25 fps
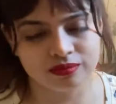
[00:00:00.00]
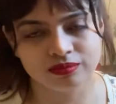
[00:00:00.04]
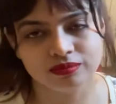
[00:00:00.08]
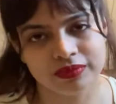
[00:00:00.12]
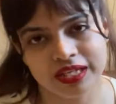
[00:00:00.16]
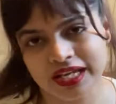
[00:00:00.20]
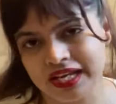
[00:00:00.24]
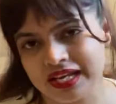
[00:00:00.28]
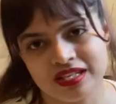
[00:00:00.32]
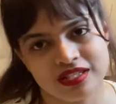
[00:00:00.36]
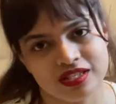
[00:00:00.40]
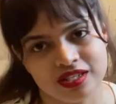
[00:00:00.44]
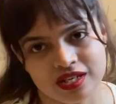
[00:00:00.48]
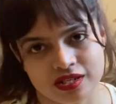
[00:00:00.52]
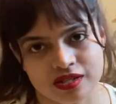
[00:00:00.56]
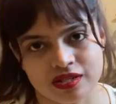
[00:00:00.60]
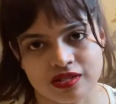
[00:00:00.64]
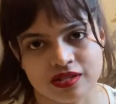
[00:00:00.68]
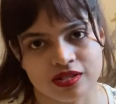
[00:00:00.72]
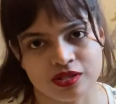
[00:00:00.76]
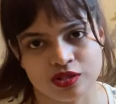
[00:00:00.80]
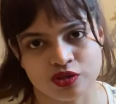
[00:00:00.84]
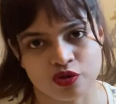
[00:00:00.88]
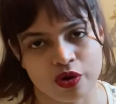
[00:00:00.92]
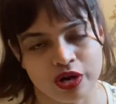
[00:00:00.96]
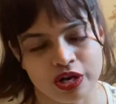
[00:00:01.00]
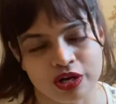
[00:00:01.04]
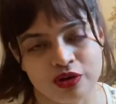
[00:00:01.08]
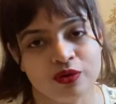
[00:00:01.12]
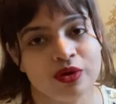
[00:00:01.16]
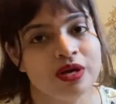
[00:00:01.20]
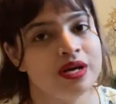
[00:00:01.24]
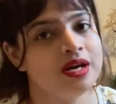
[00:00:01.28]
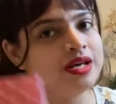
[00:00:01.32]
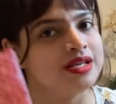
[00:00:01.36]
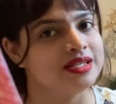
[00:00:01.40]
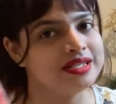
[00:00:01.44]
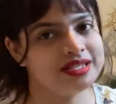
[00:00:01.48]
He just is going to
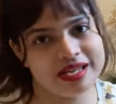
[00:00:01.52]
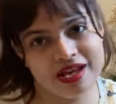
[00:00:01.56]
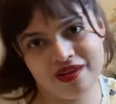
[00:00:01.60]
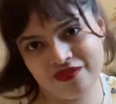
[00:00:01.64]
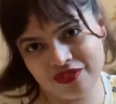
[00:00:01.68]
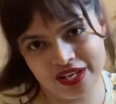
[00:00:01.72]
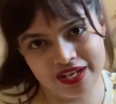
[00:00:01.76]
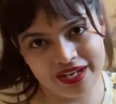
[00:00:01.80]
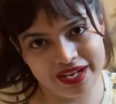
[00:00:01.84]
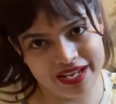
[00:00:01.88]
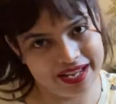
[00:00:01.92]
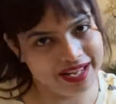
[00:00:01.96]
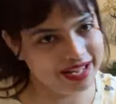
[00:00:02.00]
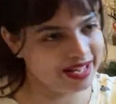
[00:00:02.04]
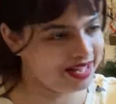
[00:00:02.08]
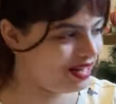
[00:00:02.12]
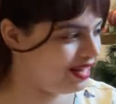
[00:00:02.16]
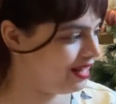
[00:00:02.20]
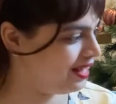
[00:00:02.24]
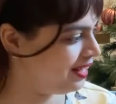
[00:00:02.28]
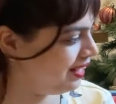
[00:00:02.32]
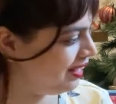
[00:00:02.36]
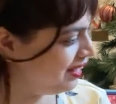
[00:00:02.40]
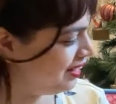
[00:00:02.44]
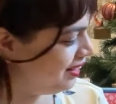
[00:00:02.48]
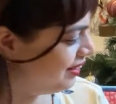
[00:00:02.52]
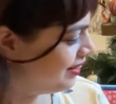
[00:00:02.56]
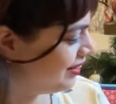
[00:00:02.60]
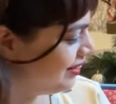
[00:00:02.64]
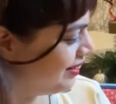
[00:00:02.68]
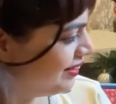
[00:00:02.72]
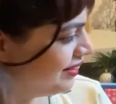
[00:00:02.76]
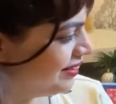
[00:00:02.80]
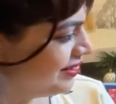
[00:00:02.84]
save the day.